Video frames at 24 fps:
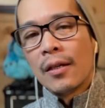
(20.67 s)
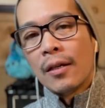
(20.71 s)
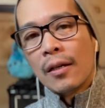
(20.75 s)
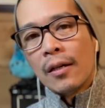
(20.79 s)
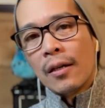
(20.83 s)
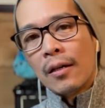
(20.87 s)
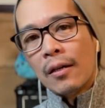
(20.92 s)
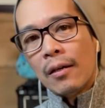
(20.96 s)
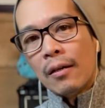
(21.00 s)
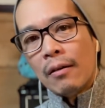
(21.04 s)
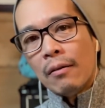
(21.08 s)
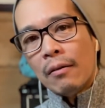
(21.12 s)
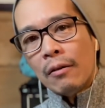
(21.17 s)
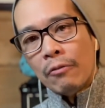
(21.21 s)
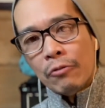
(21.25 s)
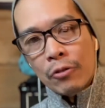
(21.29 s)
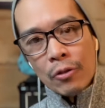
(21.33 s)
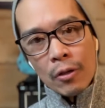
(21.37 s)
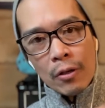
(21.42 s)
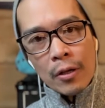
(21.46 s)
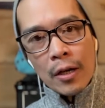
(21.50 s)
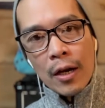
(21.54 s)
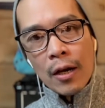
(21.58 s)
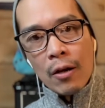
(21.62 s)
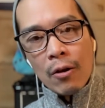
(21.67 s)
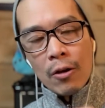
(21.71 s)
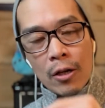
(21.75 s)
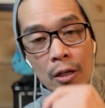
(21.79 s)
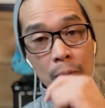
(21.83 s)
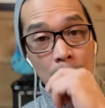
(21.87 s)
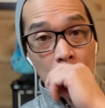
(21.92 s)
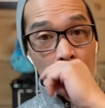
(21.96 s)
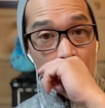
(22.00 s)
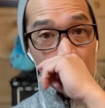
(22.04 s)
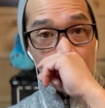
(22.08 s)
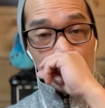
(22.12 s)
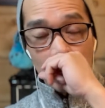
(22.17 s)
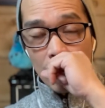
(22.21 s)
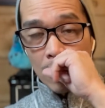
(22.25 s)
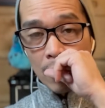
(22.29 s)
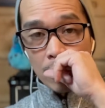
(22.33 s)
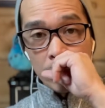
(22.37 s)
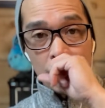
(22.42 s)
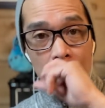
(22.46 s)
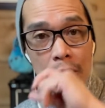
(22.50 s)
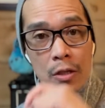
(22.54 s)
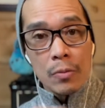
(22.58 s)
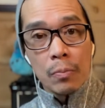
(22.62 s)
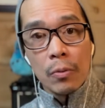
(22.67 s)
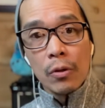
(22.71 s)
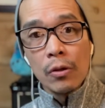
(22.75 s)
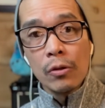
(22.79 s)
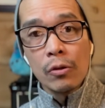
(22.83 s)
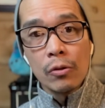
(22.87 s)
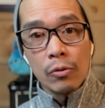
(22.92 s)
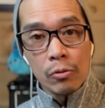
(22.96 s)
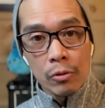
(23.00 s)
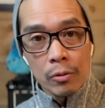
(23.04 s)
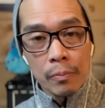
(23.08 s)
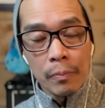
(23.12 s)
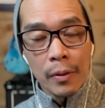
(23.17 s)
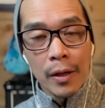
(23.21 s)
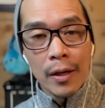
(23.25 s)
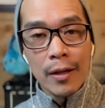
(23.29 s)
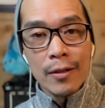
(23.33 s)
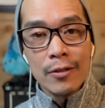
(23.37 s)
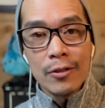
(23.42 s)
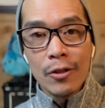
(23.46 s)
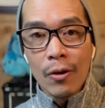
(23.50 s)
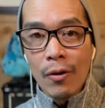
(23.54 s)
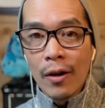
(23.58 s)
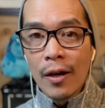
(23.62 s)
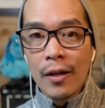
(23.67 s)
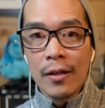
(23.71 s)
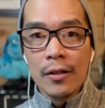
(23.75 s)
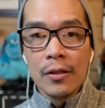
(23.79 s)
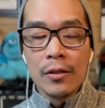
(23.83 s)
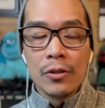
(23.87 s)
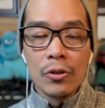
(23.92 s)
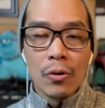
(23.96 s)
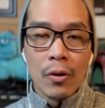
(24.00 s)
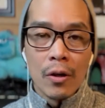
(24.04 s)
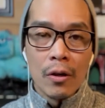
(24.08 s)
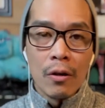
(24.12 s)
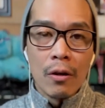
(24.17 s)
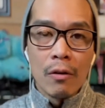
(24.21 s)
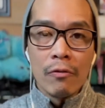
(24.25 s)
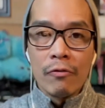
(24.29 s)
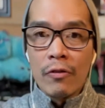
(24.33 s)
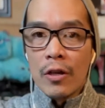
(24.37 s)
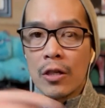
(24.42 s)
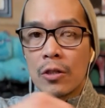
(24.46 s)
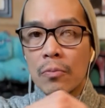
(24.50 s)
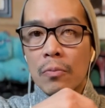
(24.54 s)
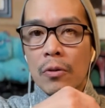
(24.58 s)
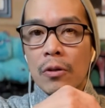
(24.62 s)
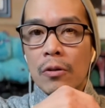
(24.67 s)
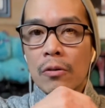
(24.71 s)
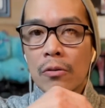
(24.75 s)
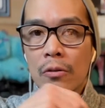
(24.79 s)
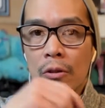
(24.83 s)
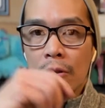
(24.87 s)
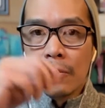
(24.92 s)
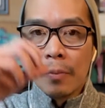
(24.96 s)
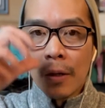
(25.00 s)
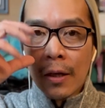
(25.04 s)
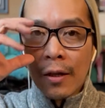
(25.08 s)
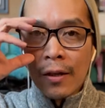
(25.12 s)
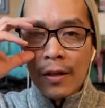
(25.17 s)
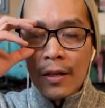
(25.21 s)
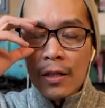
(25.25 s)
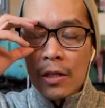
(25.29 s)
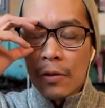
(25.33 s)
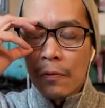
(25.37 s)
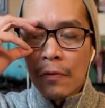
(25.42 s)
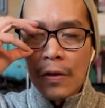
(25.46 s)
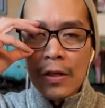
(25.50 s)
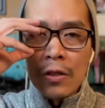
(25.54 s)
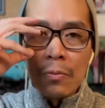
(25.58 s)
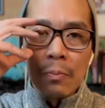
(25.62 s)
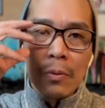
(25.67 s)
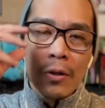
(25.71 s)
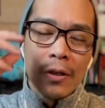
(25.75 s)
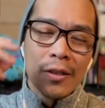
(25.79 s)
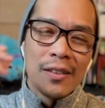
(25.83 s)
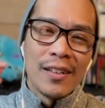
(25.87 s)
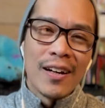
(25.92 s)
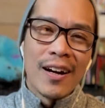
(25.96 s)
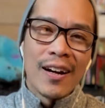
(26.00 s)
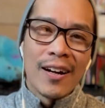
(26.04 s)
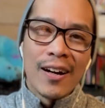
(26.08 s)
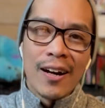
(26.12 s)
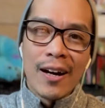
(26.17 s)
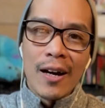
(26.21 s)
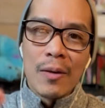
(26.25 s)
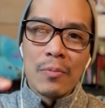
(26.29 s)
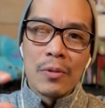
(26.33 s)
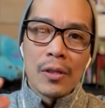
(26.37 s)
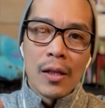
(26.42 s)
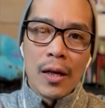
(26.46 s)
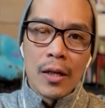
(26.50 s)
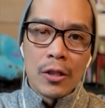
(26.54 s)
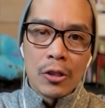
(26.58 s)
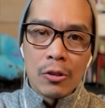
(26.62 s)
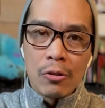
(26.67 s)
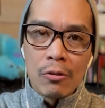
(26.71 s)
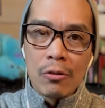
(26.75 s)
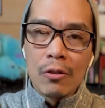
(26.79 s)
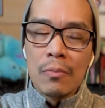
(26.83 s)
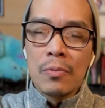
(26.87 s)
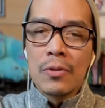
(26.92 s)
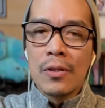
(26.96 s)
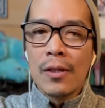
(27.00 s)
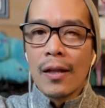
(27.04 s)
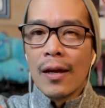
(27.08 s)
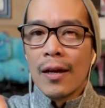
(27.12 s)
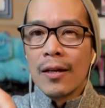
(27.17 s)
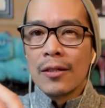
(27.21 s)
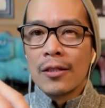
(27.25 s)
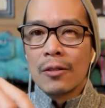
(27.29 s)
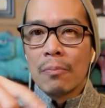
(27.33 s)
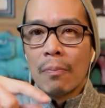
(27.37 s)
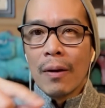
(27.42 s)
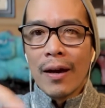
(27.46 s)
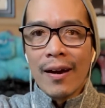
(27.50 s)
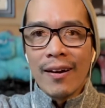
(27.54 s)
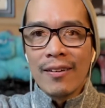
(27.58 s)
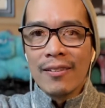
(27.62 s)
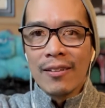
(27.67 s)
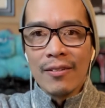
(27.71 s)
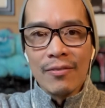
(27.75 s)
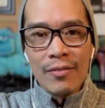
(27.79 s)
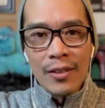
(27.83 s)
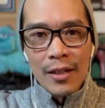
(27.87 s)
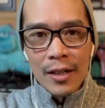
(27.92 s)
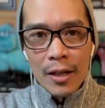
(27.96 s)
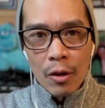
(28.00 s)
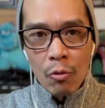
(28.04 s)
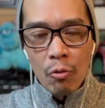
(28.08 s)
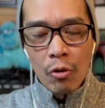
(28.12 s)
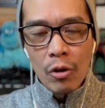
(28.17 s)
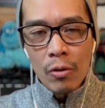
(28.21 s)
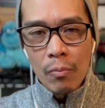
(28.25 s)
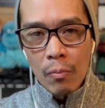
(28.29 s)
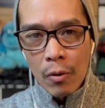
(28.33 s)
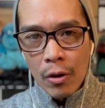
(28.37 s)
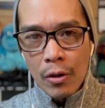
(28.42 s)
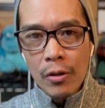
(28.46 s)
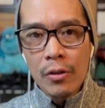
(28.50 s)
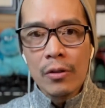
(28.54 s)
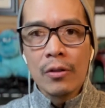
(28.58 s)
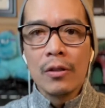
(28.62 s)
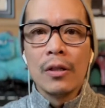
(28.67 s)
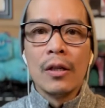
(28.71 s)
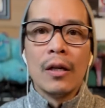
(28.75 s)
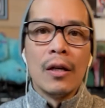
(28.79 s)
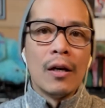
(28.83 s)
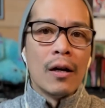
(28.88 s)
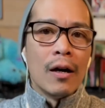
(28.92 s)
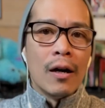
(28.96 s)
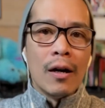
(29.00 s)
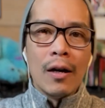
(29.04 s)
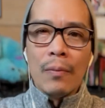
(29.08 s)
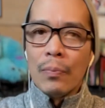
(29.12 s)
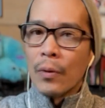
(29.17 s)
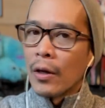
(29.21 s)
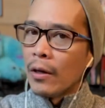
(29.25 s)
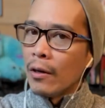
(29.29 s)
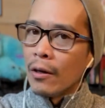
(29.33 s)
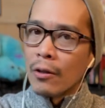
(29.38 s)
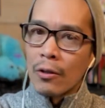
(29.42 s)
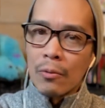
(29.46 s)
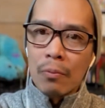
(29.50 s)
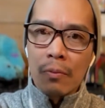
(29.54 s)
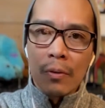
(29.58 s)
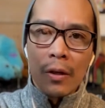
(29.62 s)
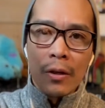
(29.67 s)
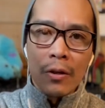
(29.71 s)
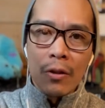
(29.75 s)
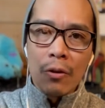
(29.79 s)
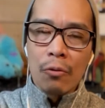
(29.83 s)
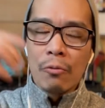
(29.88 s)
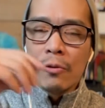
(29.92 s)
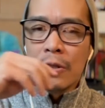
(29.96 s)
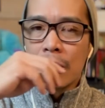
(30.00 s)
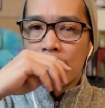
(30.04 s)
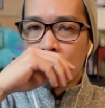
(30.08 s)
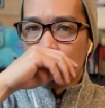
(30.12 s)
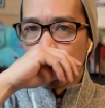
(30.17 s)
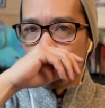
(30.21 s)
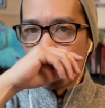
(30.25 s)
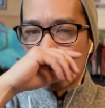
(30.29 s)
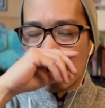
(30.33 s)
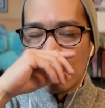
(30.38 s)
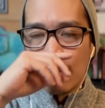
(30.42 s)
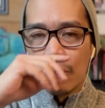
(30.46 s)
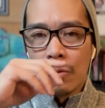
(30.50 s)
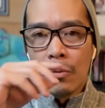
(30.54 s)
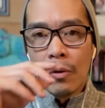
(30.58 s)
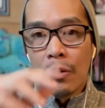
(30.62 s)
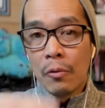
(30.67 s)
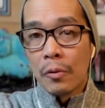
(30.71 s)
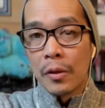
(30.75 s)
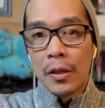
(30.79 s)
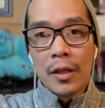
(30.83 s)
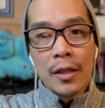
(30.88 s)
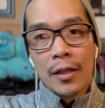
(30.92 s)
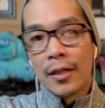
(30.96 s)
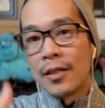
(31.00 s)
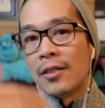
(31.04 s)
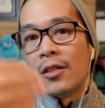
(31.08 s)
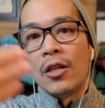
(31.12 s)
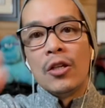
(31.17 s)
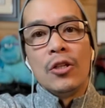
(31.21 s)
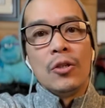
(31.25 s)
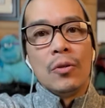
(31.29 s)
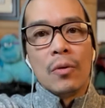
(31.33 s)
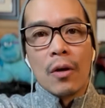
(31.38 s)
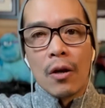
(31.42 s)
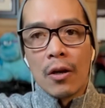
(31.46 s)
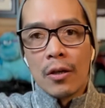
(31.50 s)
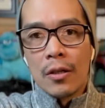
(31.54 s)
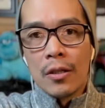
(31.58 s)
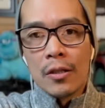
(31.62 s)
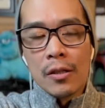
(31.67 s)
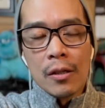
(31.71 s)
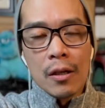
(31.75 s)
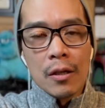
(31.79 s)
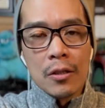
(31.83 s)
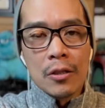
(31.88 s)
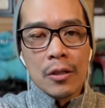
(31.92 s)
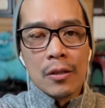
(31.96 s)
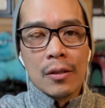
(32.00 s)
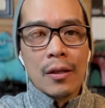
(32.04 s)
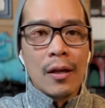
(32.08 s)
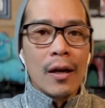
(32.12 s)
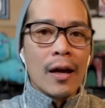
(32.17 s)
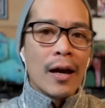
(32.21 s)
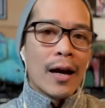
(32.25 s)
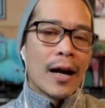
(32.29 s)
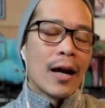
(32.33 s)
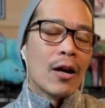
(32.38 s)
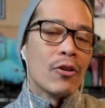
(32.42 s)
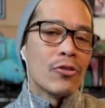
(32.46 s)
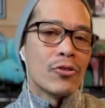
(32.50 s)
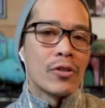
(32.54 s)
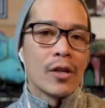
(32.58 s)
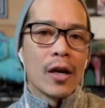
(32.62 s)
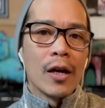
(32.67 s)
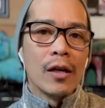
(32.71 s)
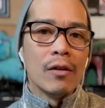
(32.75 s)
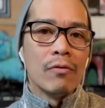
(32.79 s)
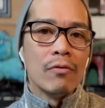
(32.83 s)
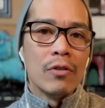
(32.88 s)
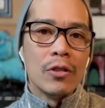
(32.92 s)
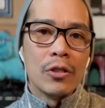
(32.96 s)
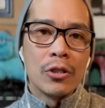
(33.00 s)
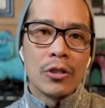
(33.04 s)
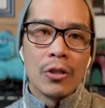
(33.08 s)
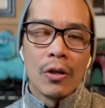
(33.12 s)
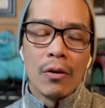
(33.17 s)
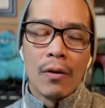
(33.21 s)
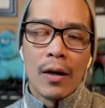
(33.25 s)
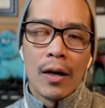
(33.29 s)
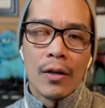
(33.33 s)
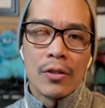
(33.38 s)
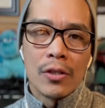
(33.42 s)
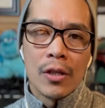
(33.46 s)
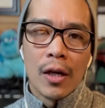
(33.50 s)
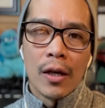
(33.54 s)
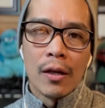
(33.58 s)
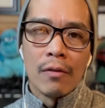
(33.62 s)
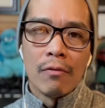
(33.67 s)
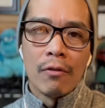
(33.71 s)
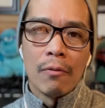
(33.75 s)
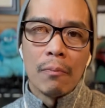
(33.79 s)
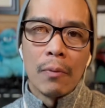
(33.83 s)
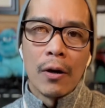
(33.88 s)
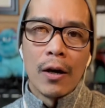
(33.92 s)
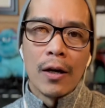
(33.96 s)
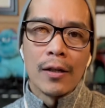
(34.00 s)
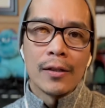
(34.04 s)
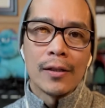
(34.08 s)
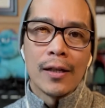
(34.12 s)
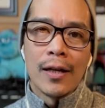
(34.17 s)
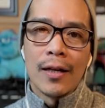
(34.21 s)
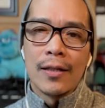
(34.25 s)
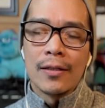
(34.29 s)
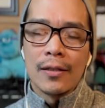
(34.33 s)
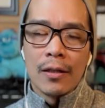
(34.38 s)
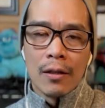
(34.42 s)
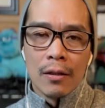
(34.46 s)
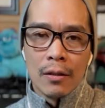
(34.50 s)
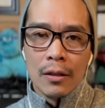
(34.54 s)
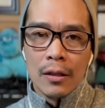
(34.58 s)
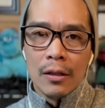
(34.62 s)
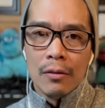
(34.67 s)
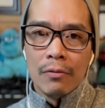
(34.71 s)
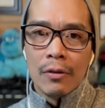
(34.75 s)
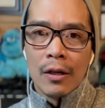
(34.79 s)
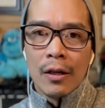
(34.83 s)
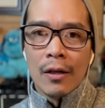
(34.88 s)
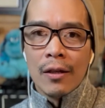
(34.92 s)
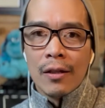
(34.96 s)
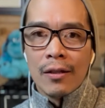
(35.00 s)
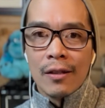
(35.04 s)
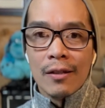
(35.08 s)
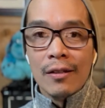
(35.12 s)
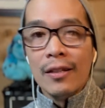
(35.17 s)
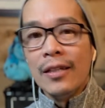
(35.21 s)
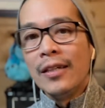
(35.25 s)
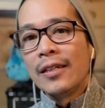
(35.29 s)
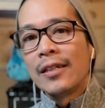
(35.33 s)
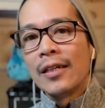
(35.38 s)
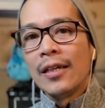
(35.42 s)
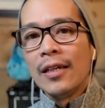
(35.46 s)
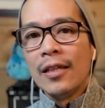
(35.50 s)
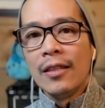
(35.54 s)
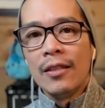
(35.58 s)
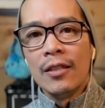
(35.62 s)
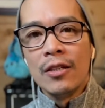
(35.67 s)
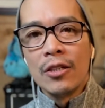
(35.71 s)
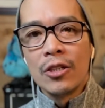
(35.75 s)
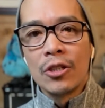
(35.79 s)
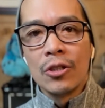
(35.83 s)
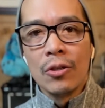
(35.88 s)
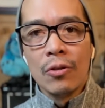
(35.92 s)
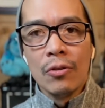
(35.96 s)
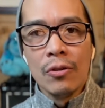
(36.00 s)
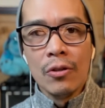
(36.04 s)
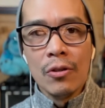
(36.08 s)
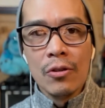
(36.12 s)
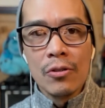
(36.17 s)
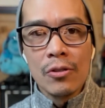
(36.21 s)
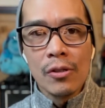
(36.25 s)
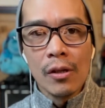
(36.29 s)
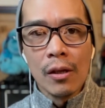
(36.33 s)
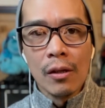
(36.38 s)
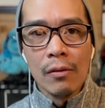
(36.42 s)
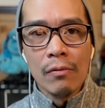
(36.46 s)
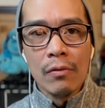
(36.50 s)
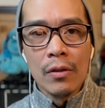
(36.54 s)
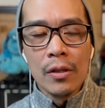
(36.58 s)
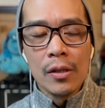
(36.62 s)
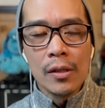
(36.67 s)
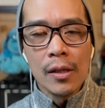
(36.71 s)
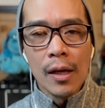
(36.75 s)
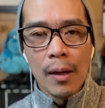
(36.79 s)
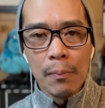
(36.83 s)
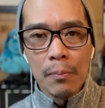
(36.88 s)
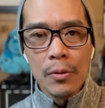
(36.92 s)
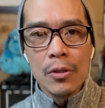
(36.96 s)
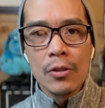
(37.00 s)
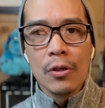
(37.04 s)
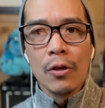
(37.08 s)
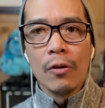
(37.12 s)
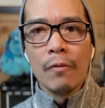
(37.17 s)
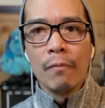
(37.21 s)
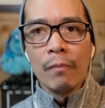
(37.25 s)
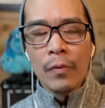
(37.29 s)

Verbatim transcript: Uh, if you're not already part of our Facebook group page, go ahead and join our Facebook group. It's facebook.com slash group slash path of the network marketer. Um, another, another resource for you where we can continue our discussion outside of the show, outside of the podcast. I'll leave the link in the show notes of this episode.